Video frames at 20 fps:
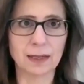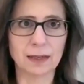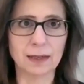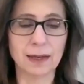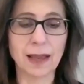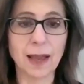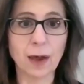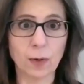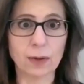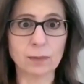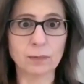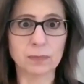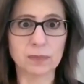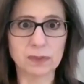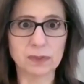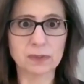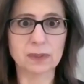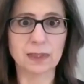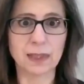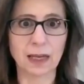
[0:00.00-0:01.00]
now I'm
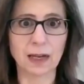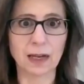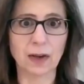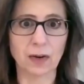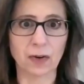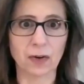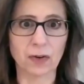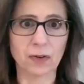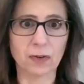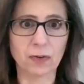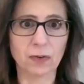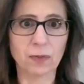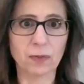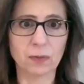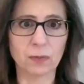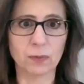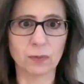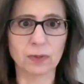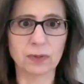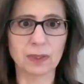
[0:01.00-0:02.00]
just there
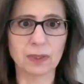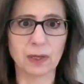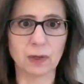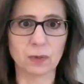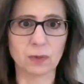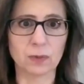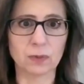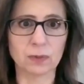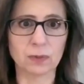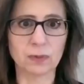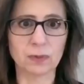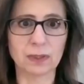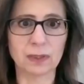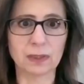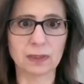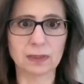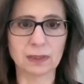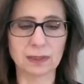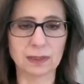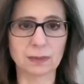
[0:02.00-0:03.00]
without
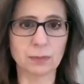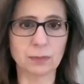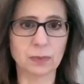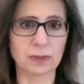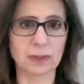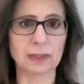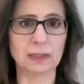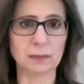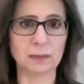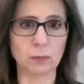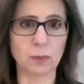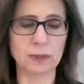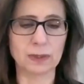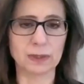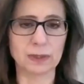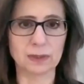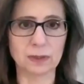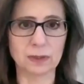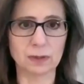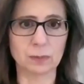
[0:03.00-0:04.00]
deliberately
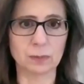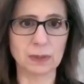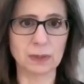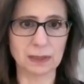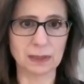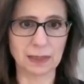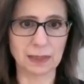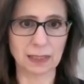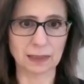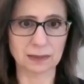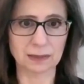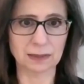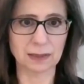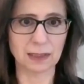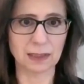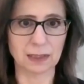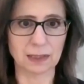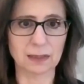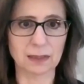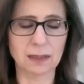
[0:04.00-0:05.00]
wanting to be in that
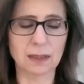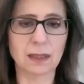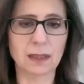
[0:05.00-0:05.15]
state.